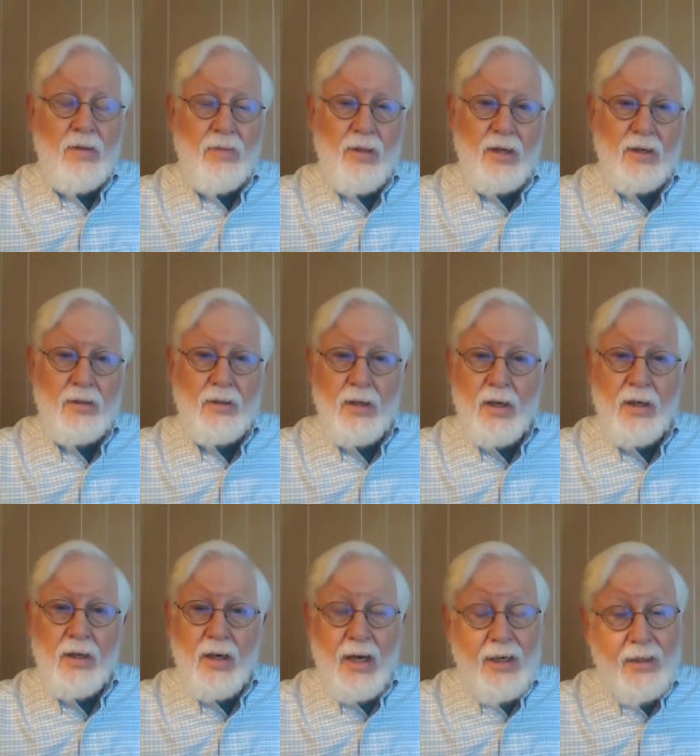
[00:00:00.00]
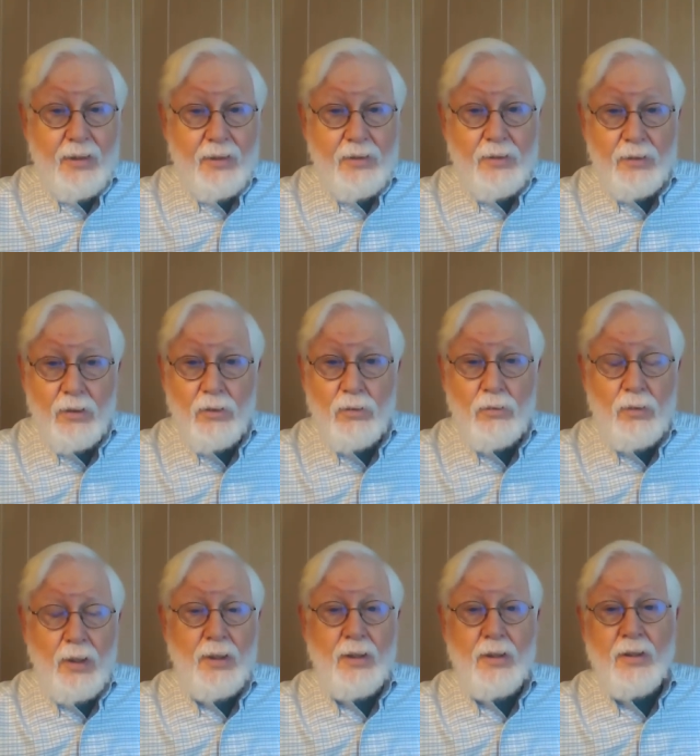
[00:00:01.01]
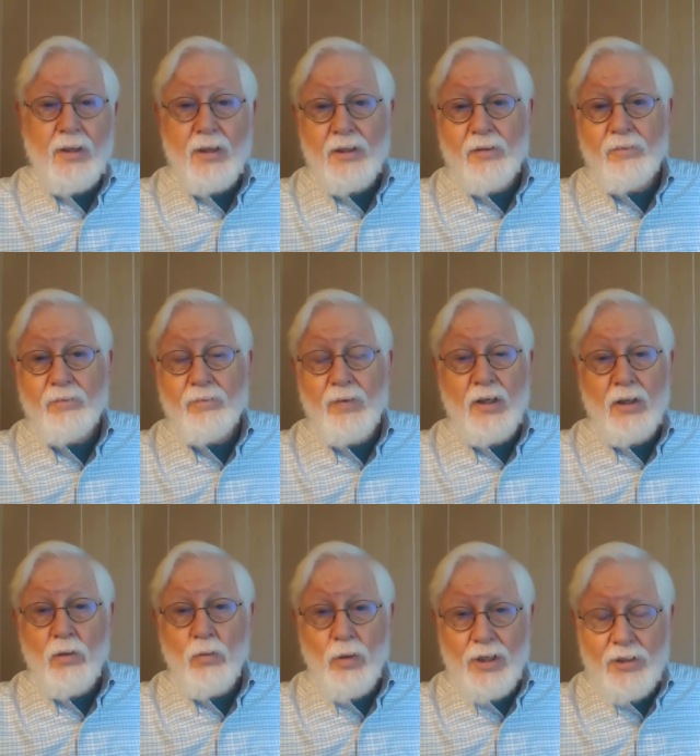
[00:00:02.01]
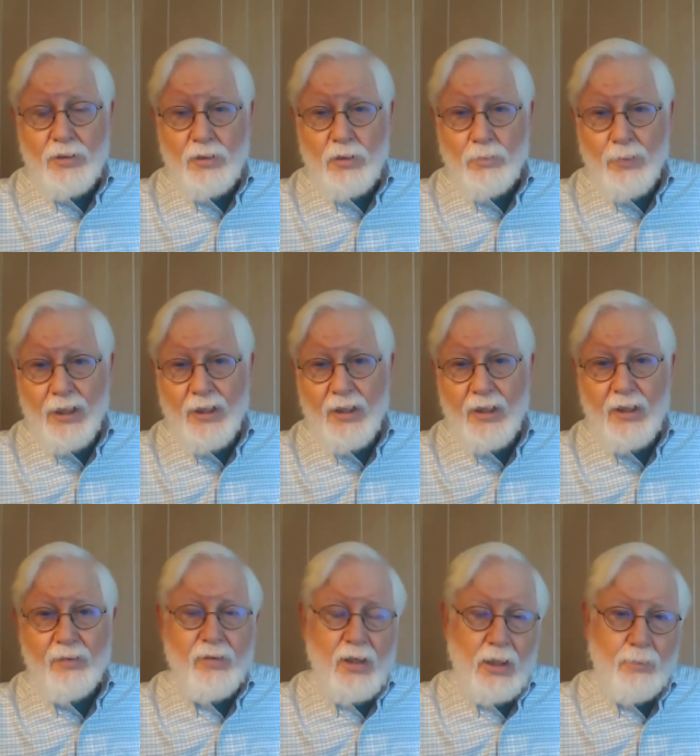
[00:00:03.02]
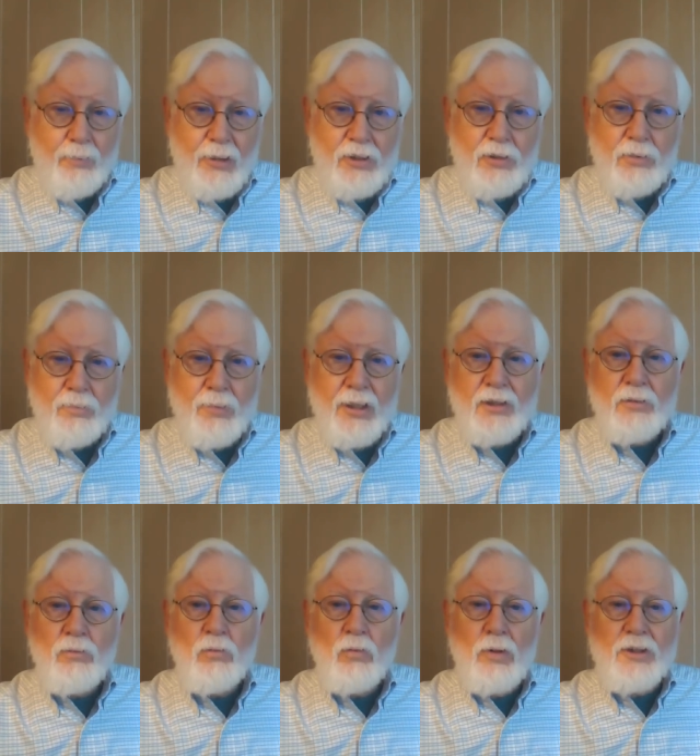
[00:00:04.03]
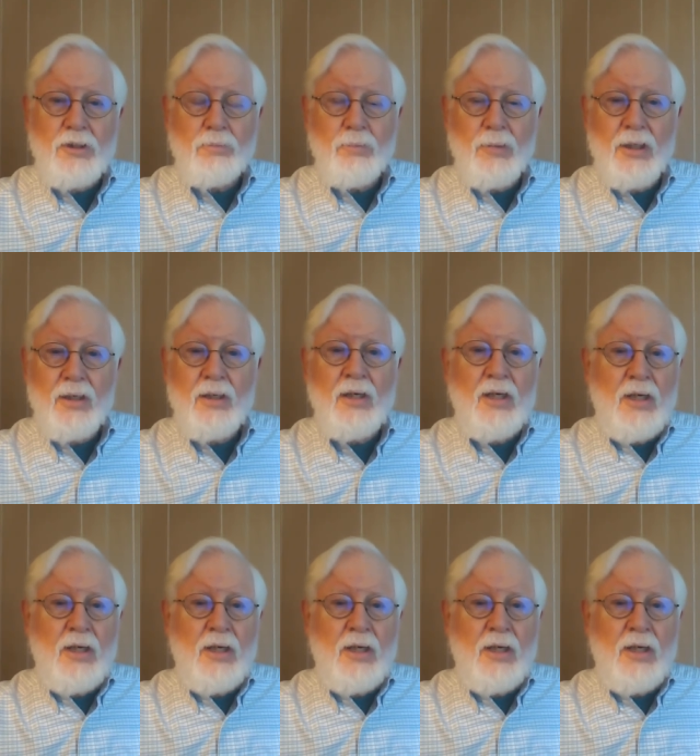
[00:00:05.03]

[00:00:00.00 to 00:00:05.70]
that I need to know, any kind of question you might have, comments you might want to make,